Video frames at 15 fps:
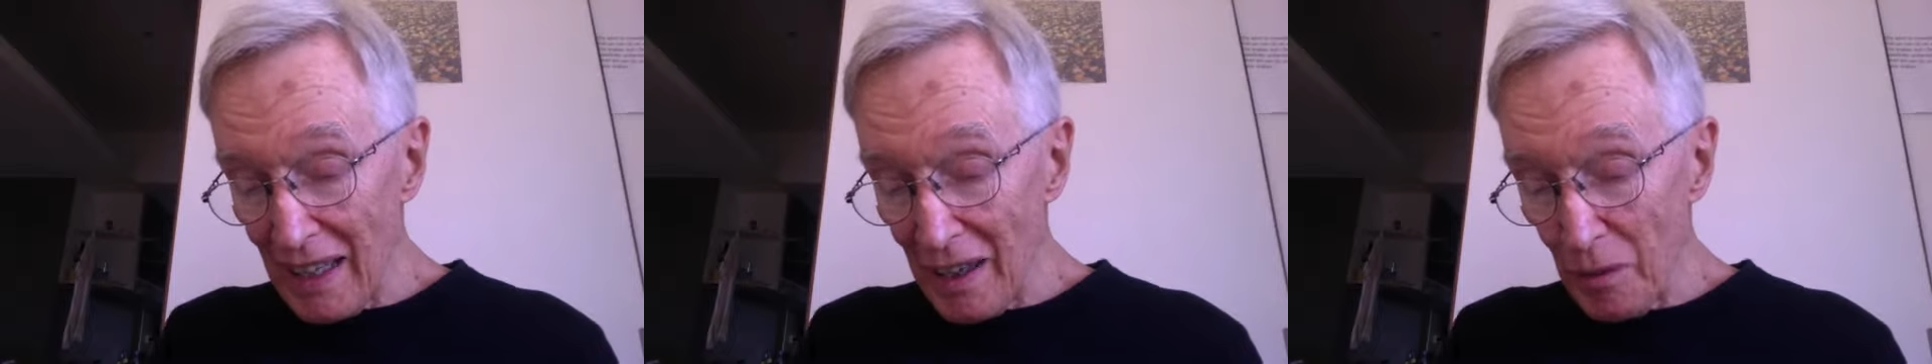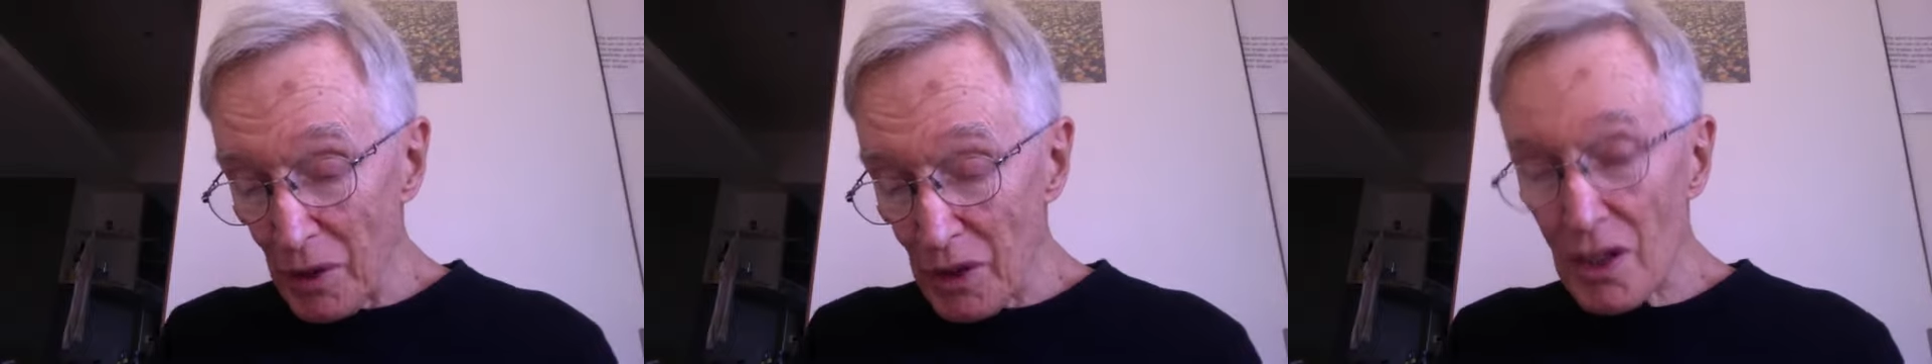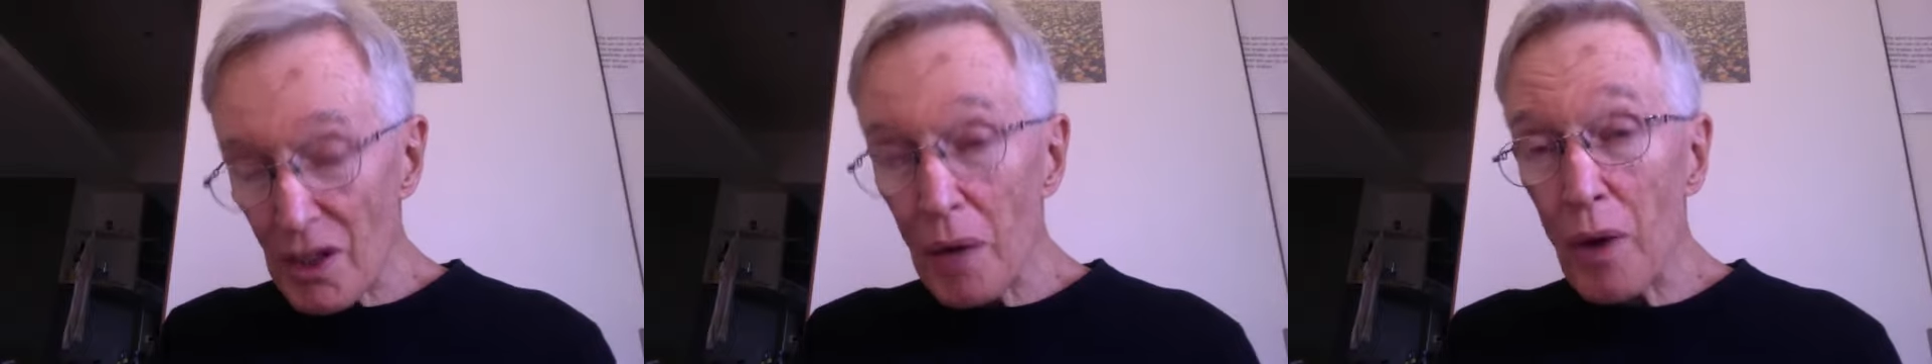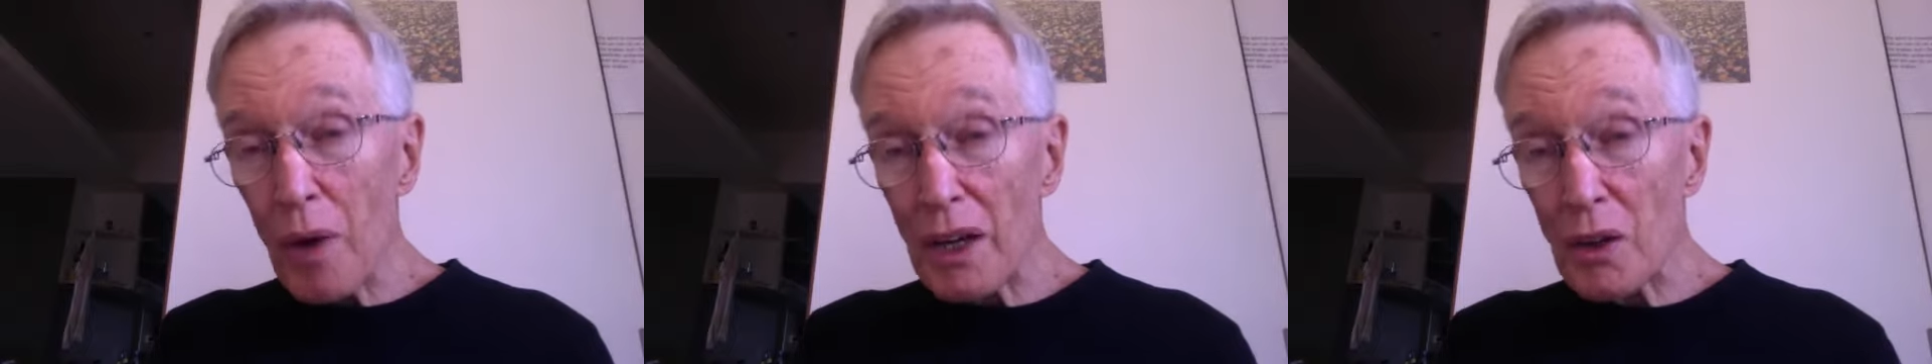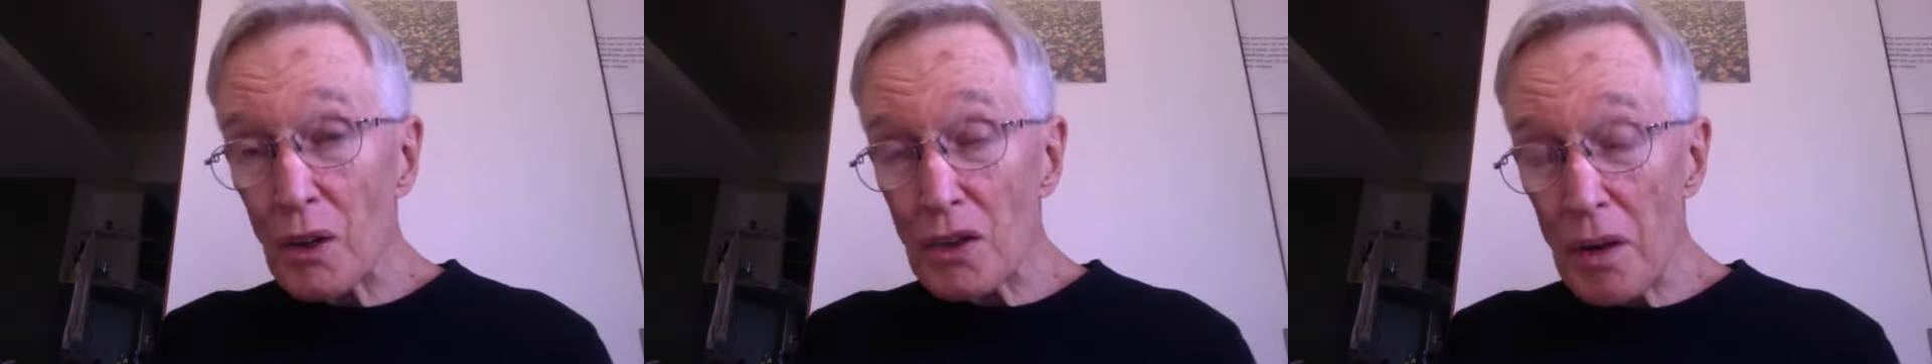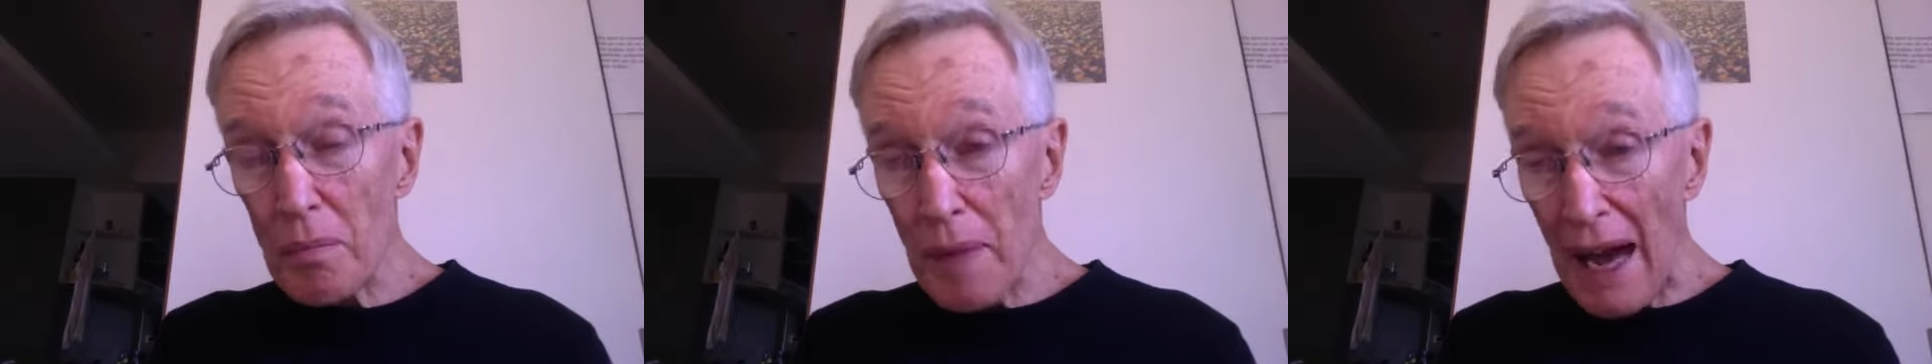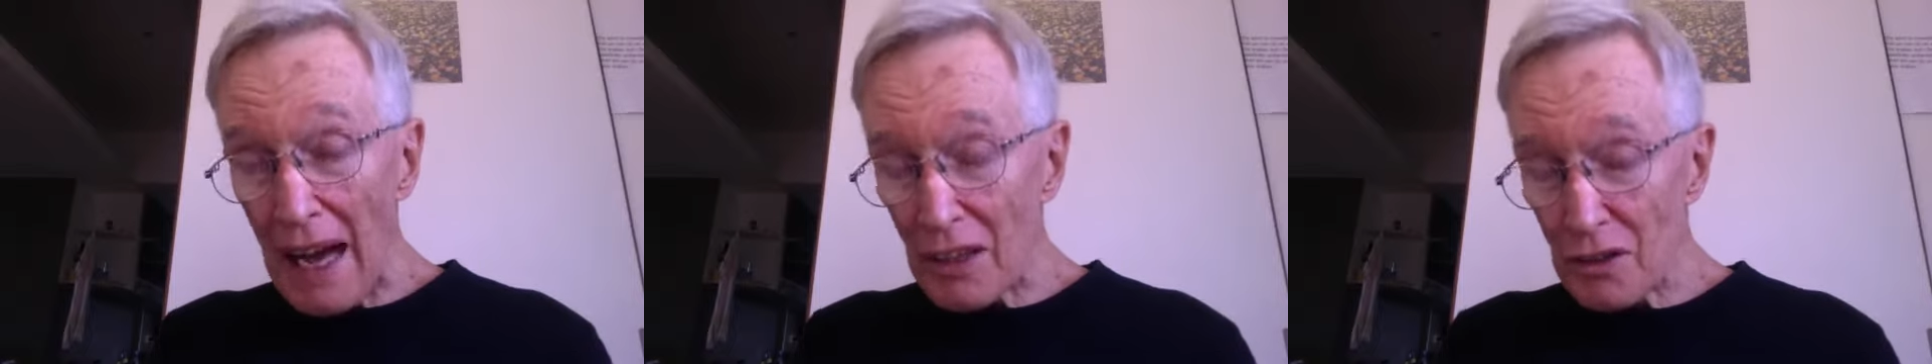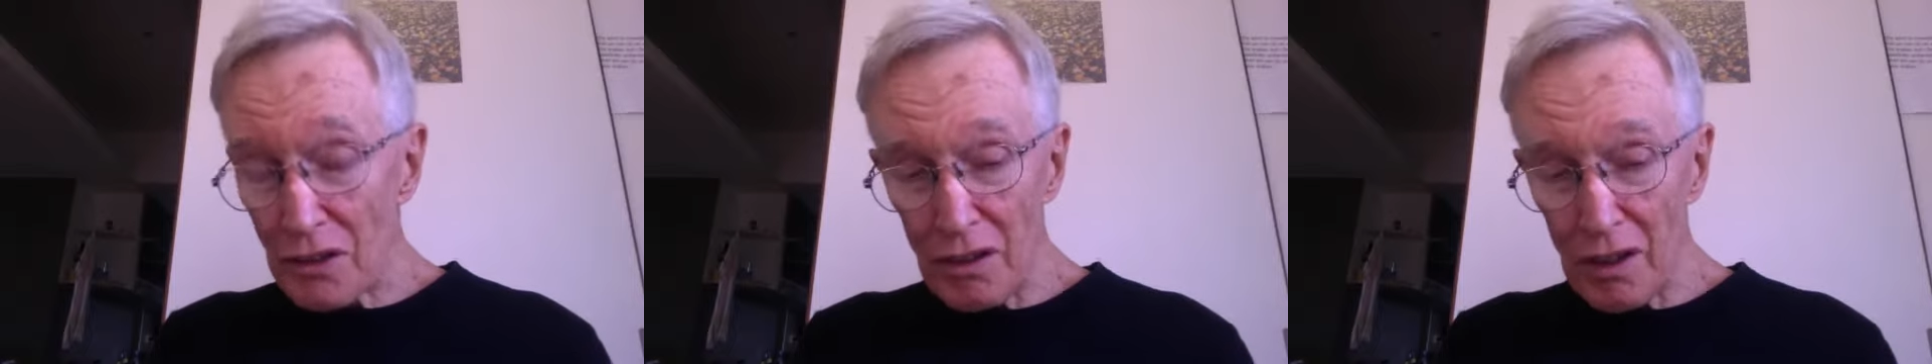with someone who's a
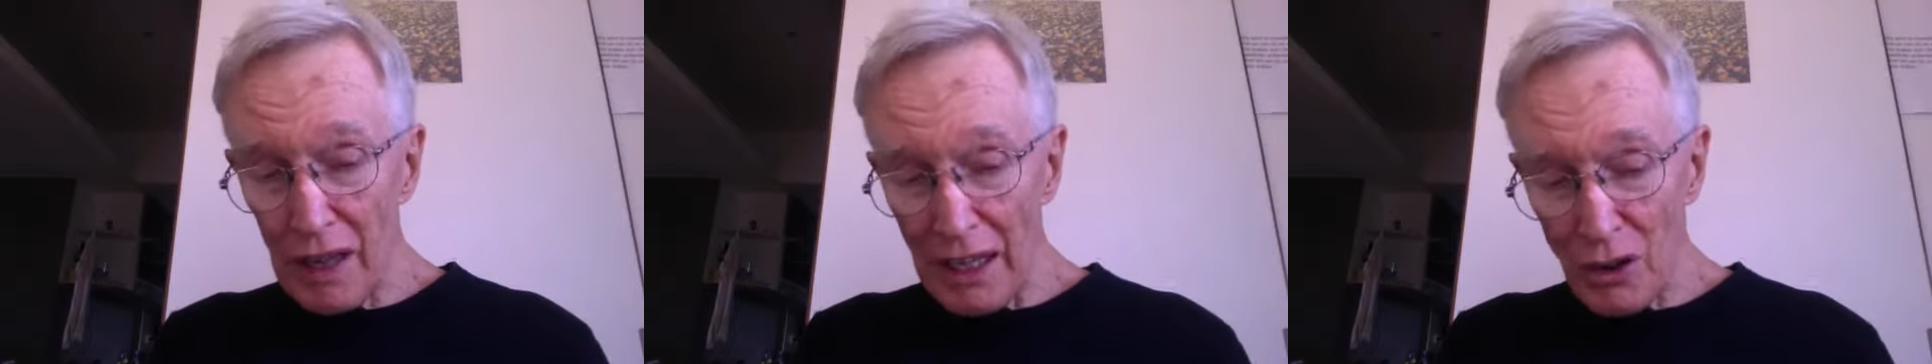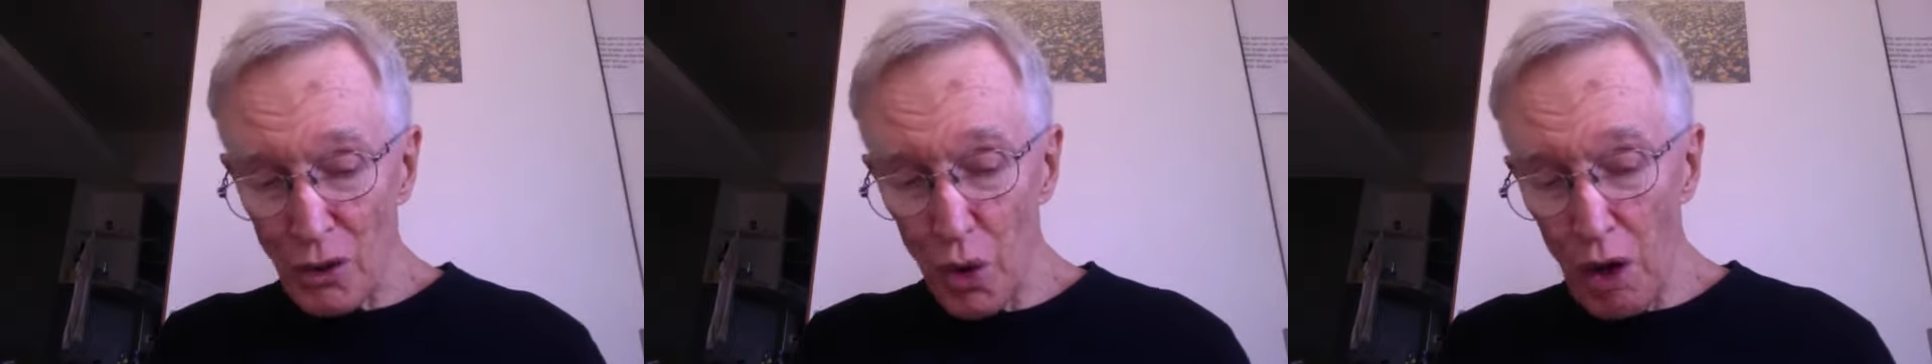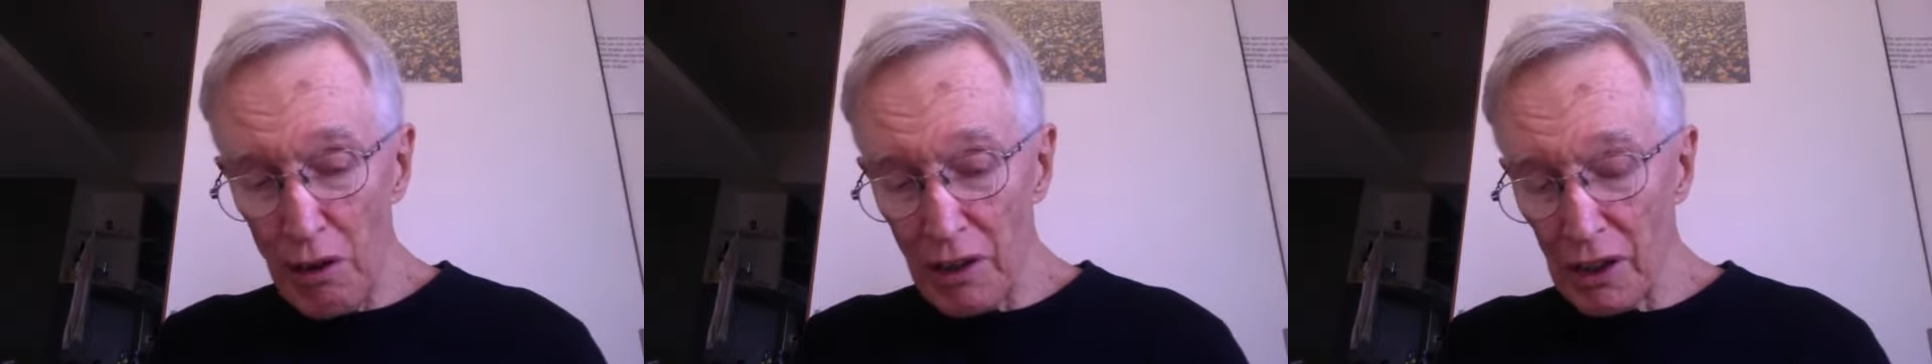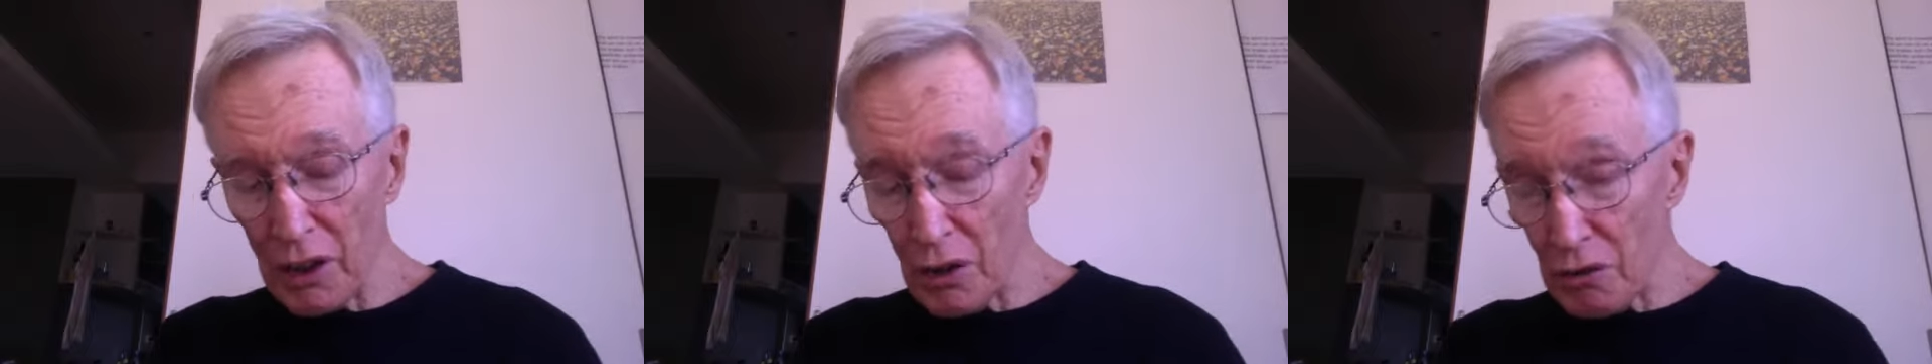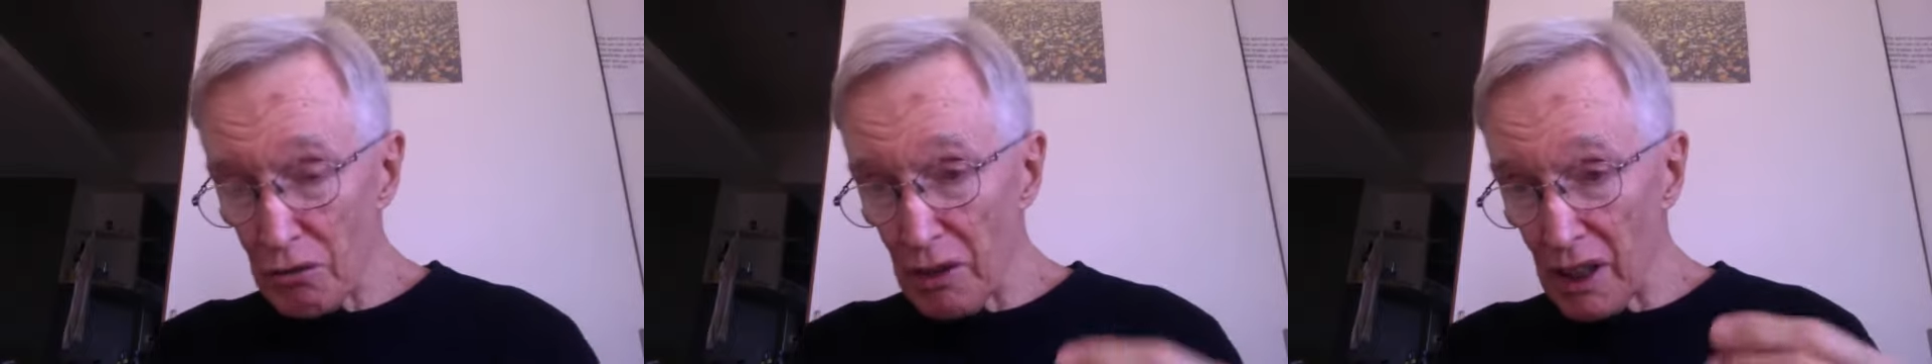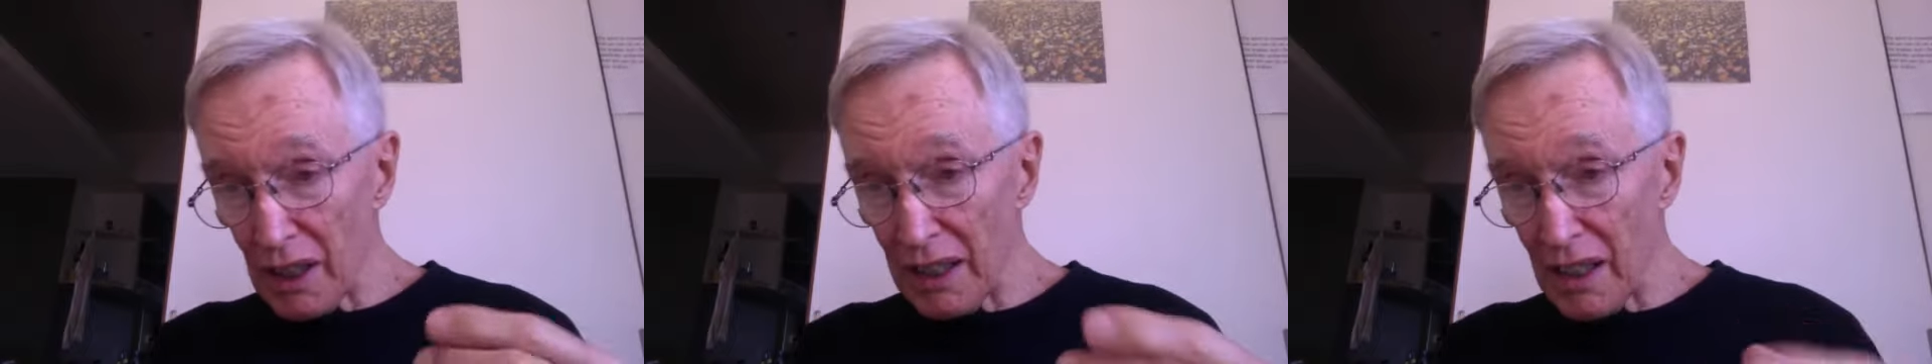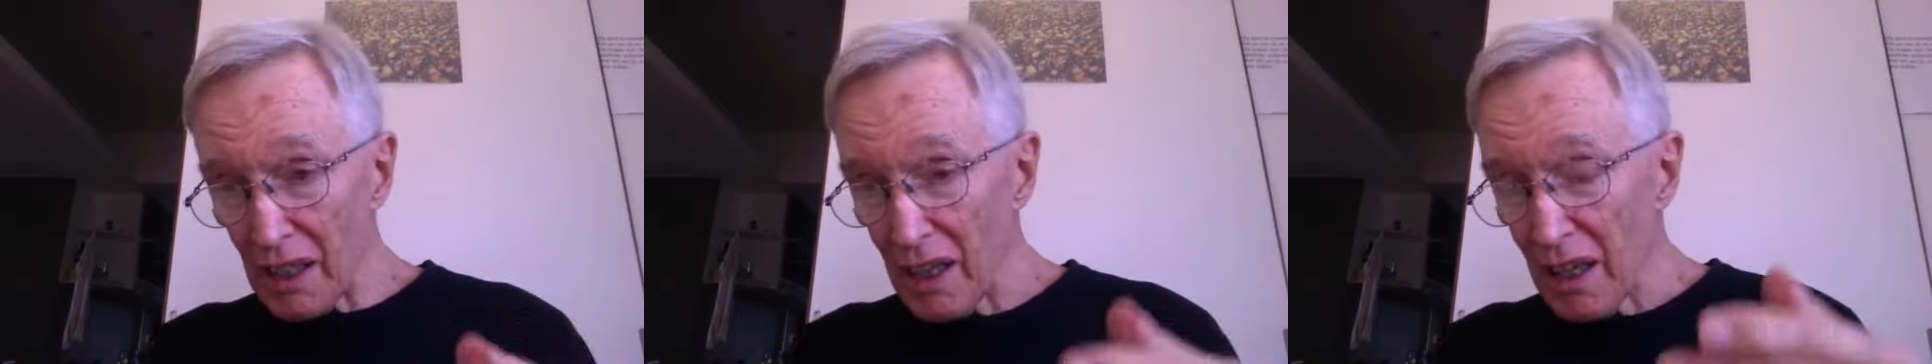master like Torun, who's really